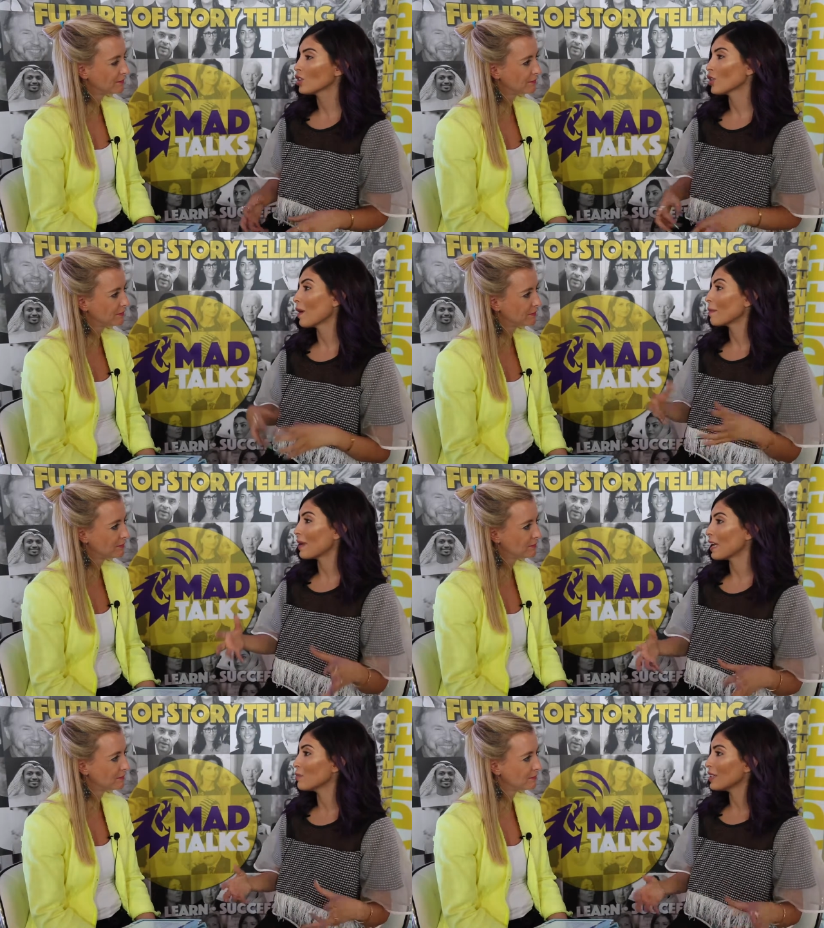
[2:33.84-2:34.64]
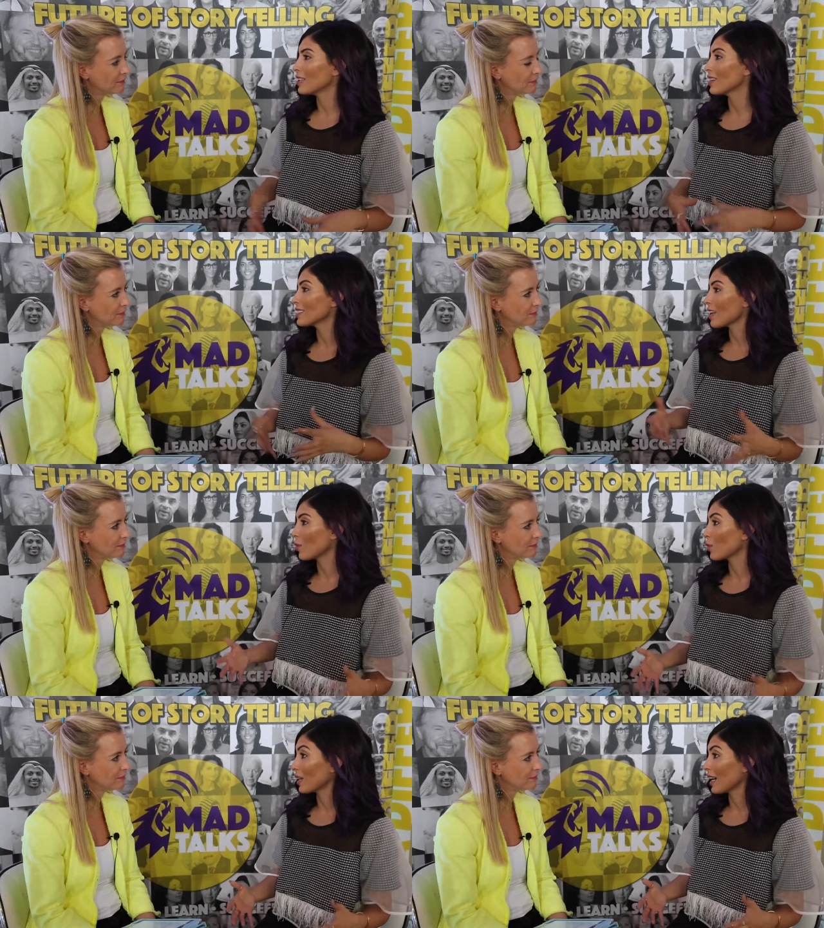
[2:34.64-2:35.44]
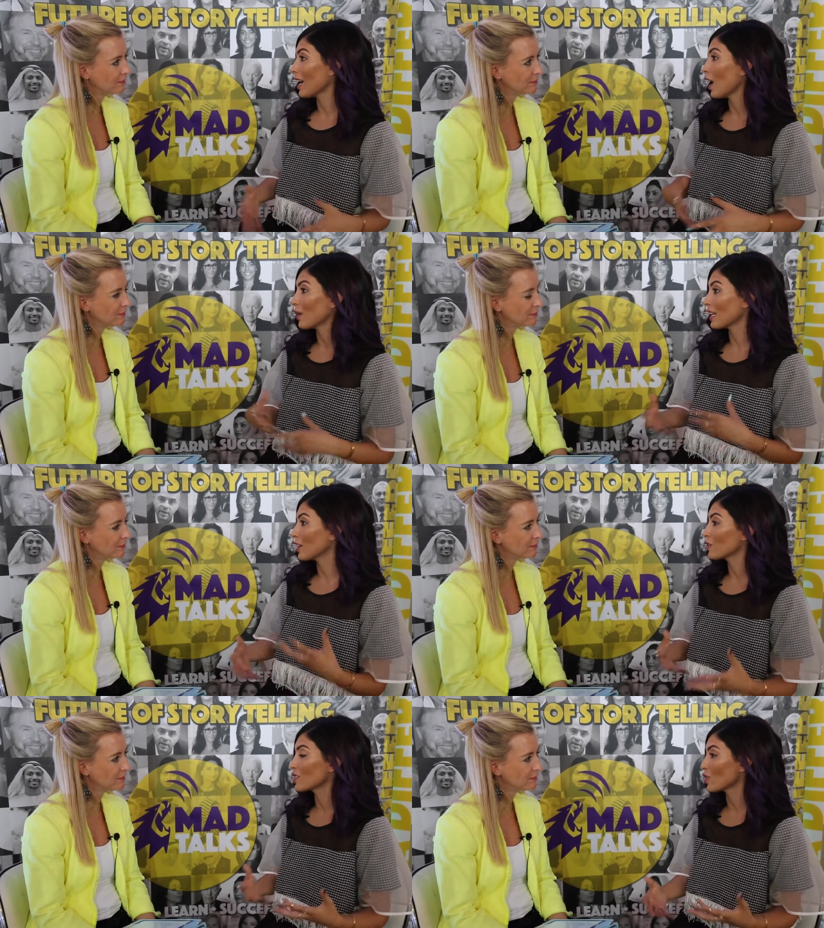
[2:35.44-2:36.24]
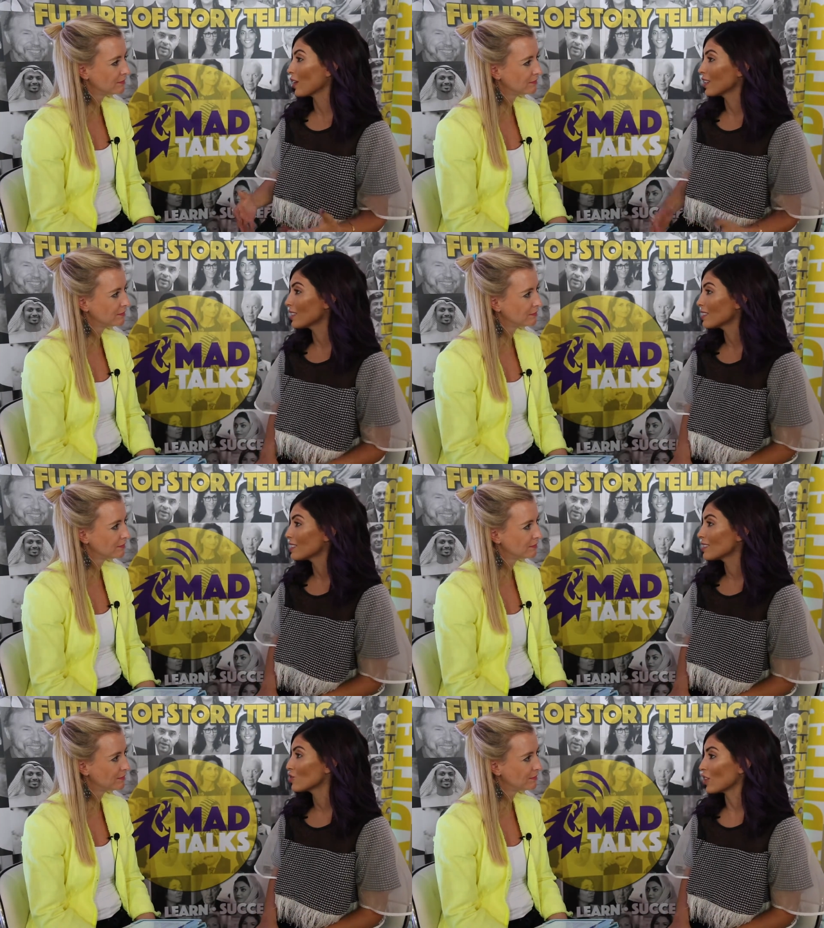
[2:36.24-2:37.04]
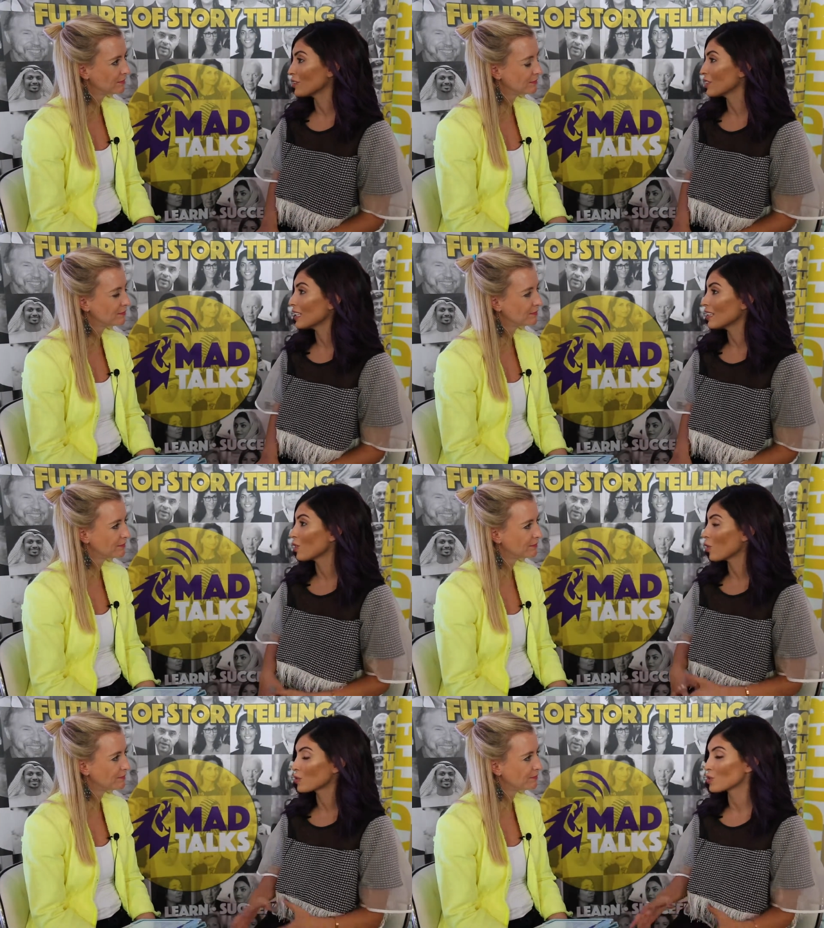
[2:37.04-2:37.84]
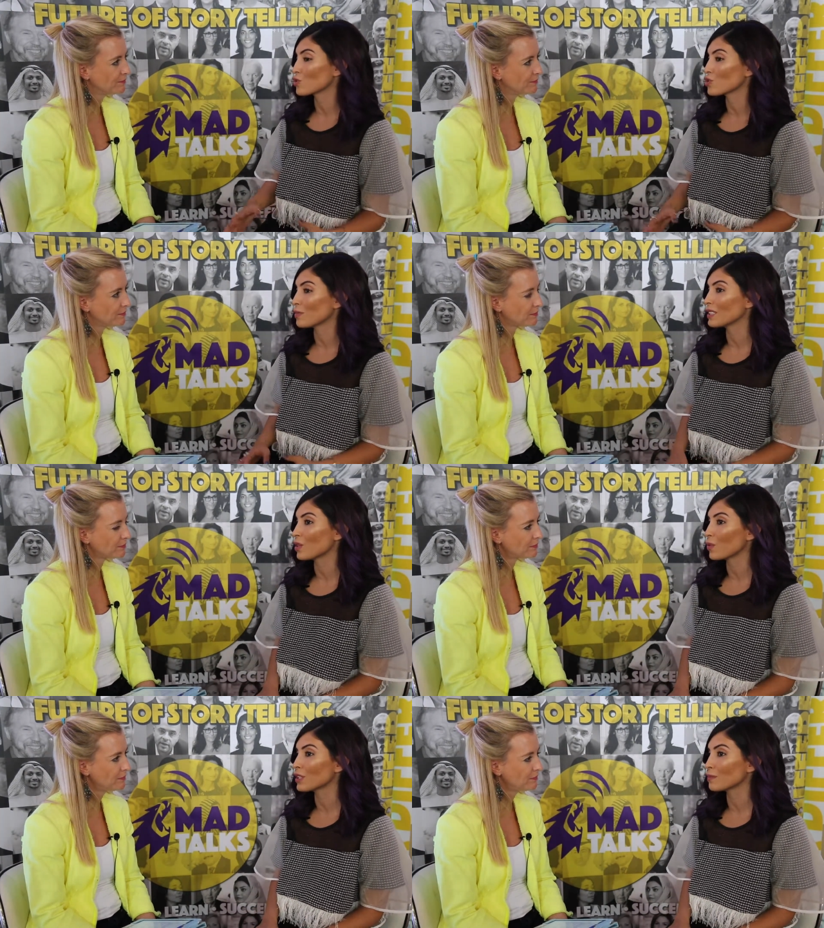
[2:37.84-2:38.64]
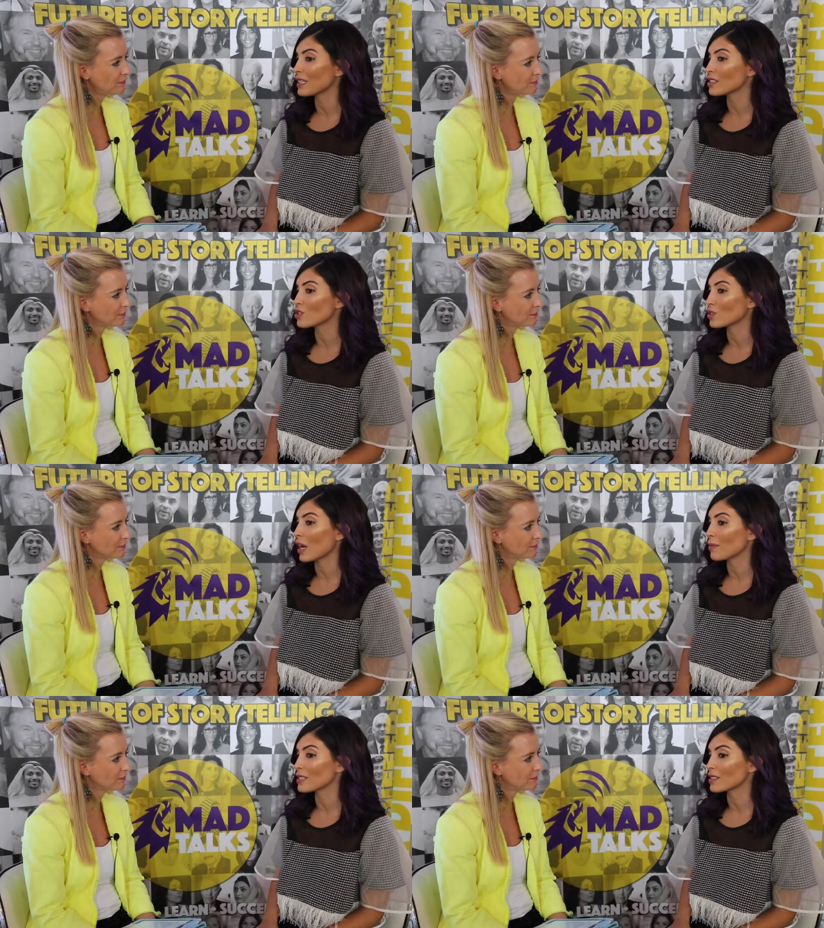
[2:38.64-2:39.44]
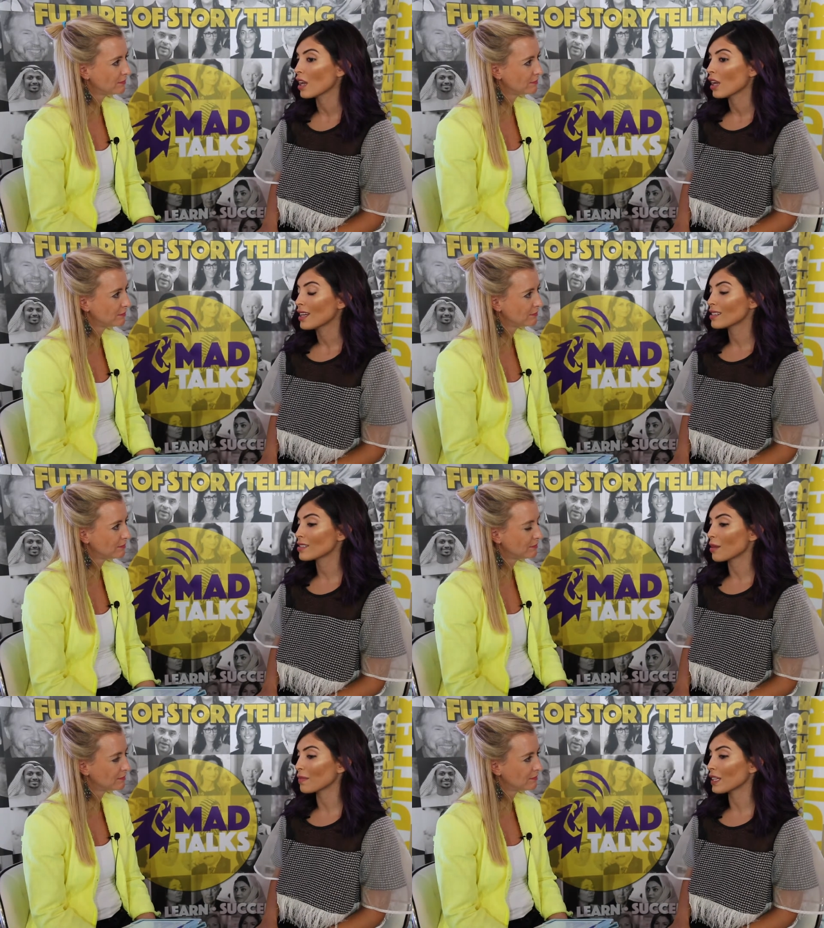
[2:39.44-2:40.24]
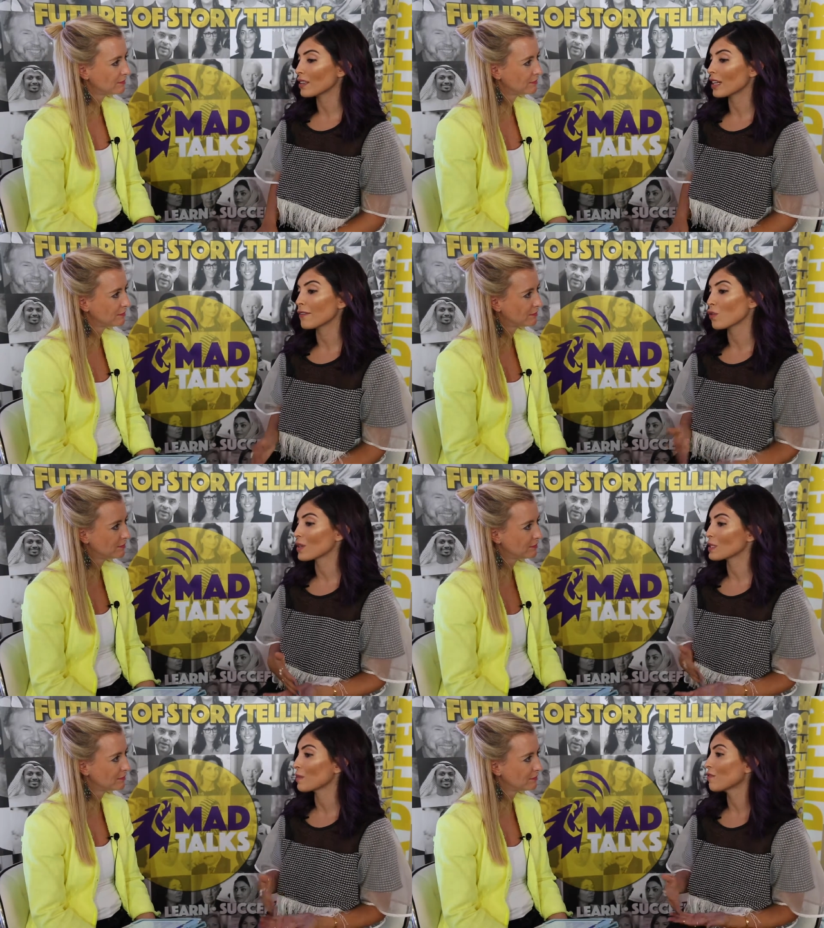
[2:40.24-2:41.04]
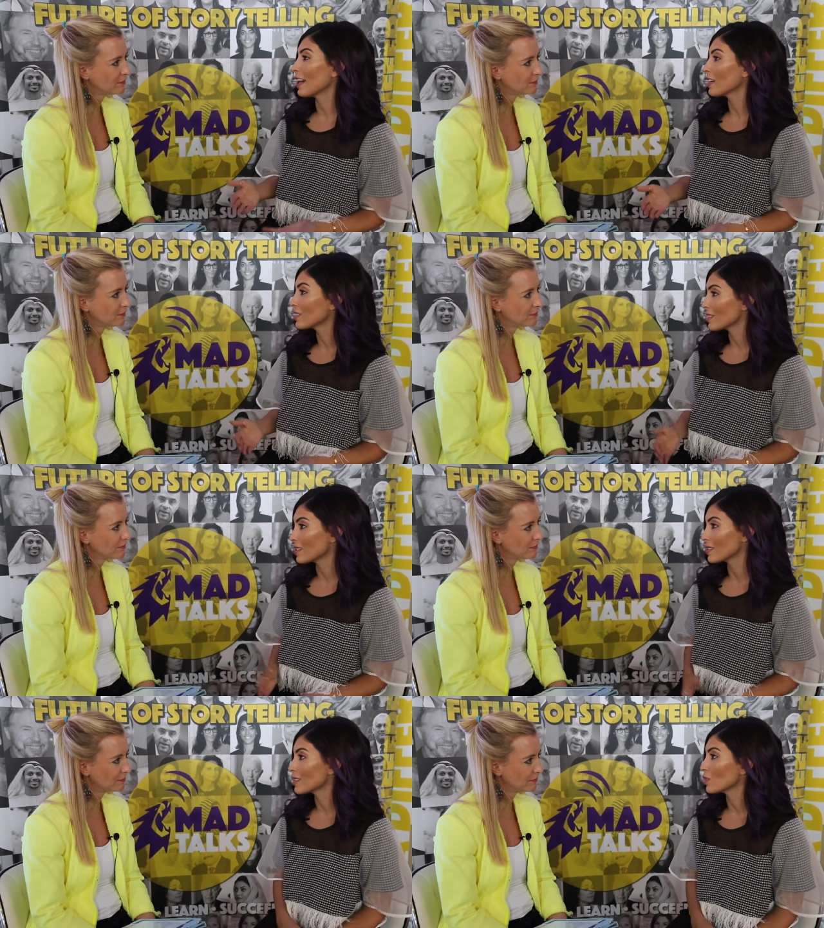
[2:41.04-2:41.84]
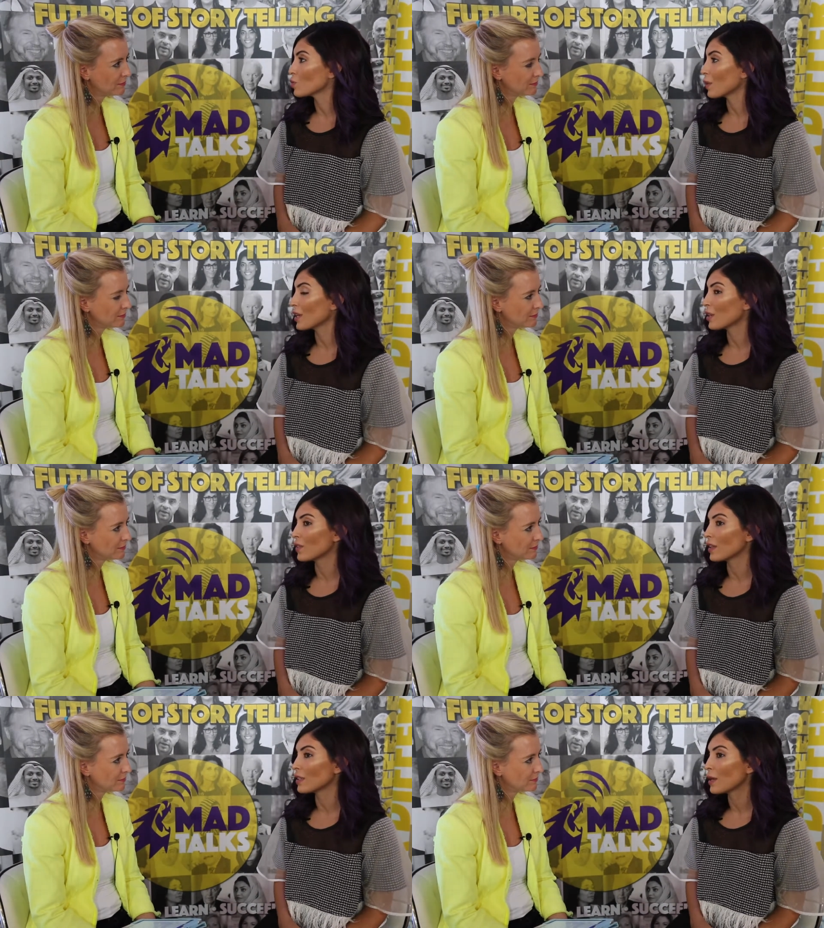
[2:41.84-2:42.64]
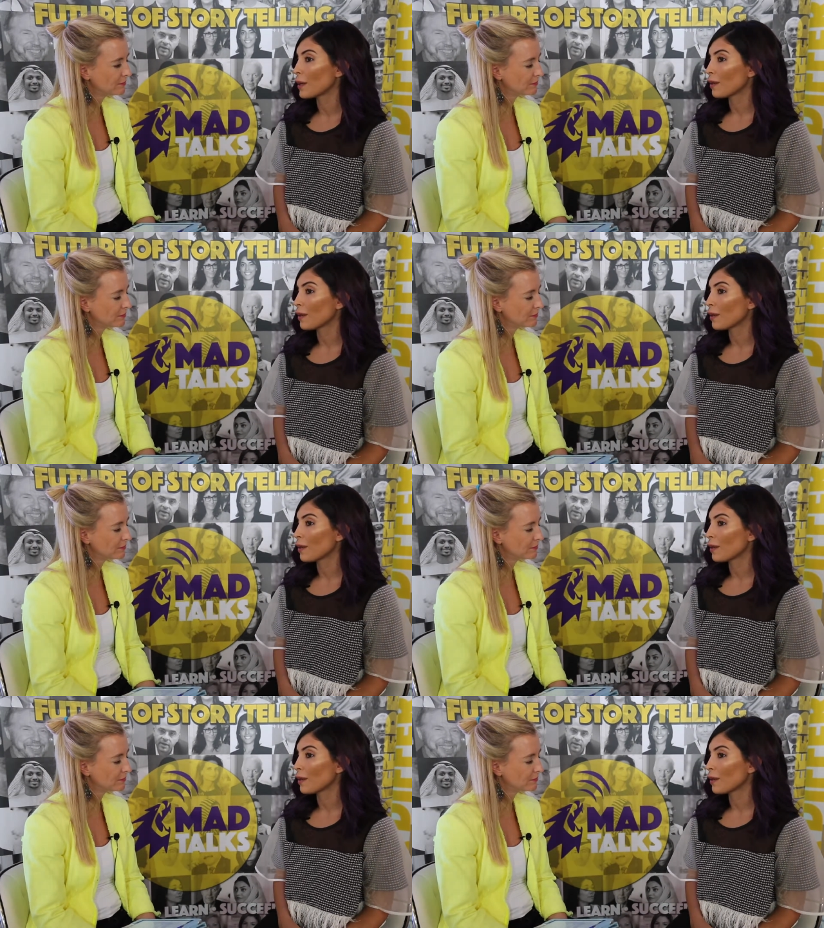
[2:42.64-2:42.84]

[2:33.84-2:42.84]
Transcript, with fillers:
Speaker 1: you know, my baby, and that's how what I how I kind of started generally in the whole social media world. But Instagram is is something that I've always been very consistent with, and